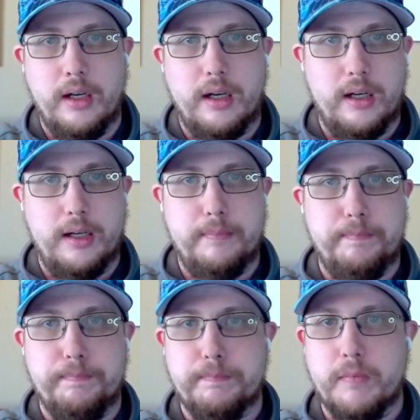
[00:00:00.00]

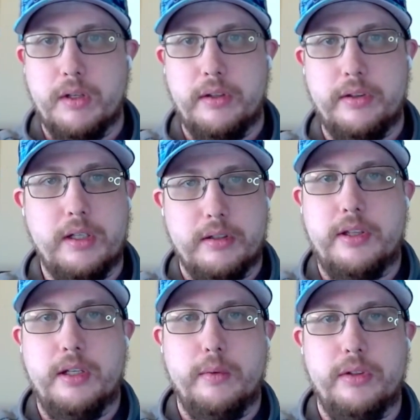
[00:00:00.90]
Um, the other
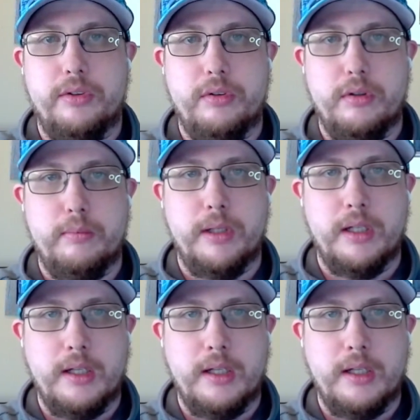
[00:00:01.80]
thing we assume